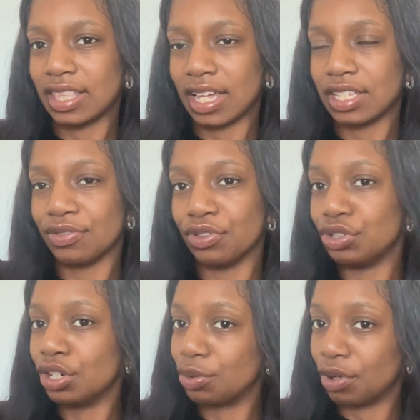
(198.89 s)
that it's for a
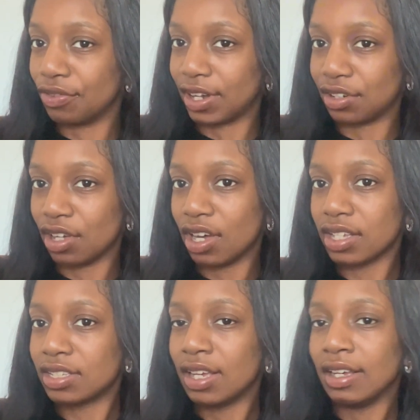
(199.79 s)
newly qualified
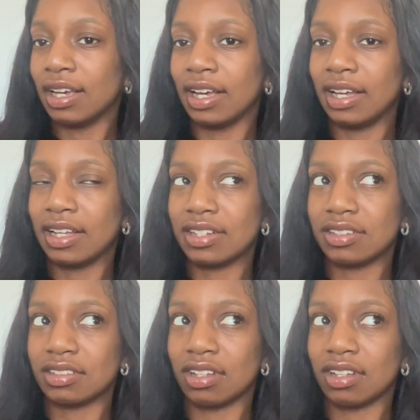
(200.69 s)
nurse, and